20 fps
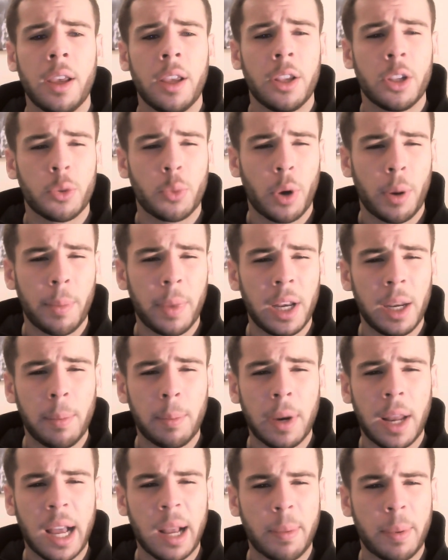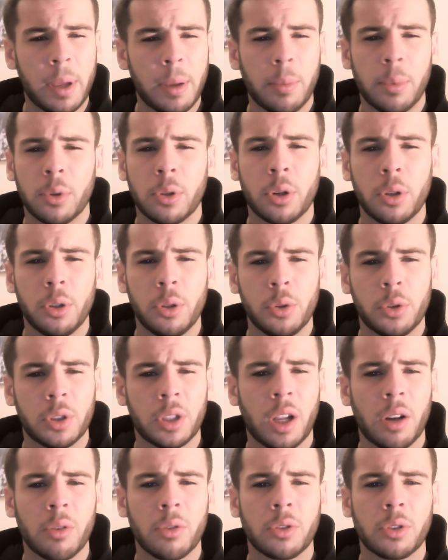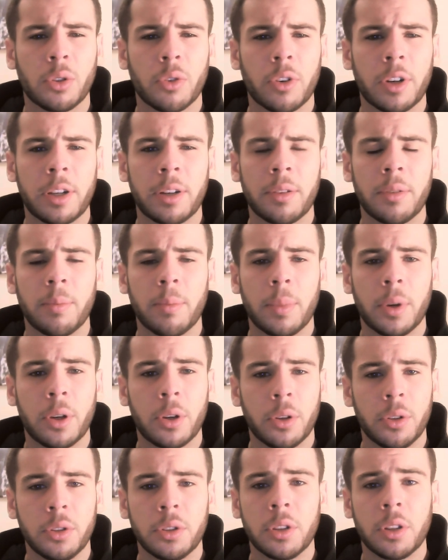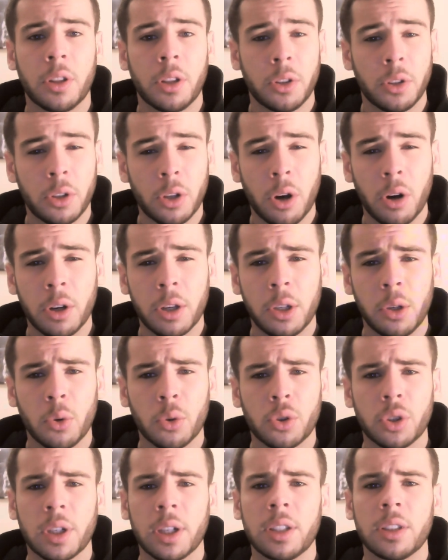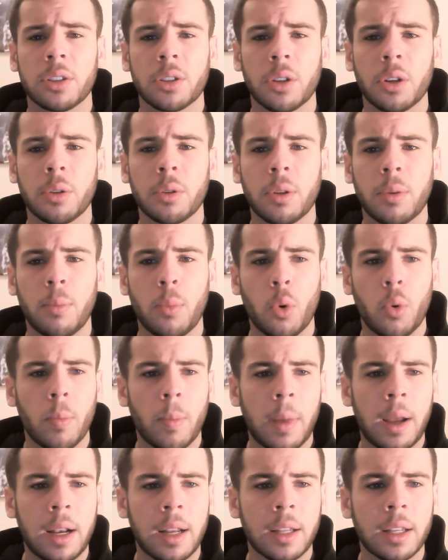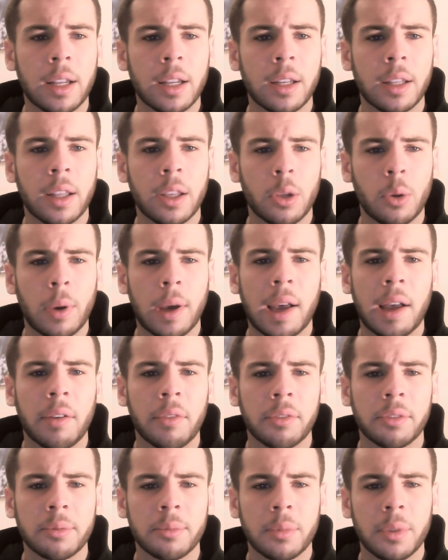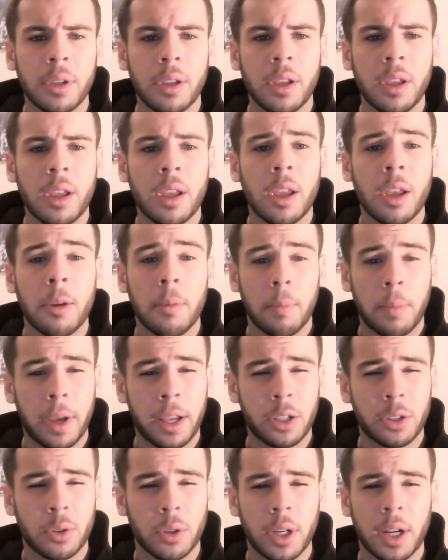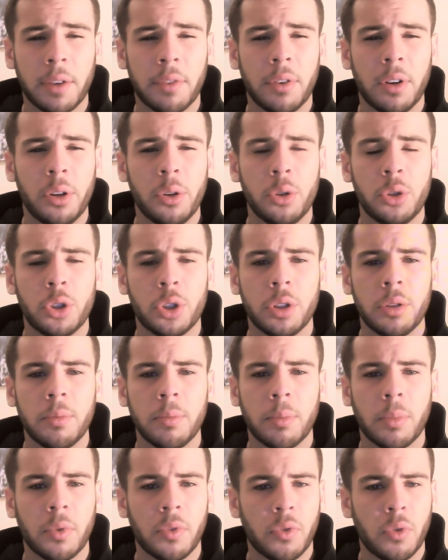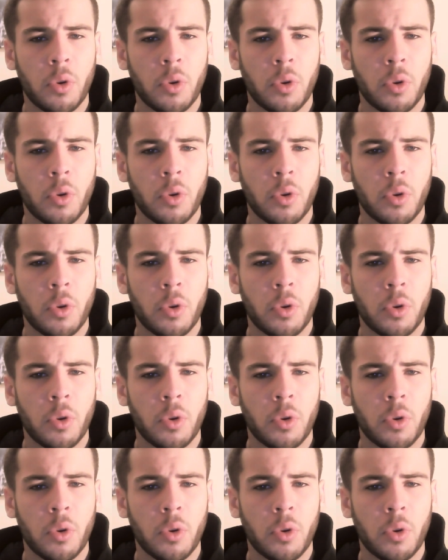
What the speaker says: Why many black people don't use sunscreen, because the darker your skin tone, the more melanin that you have. Based on evolution, before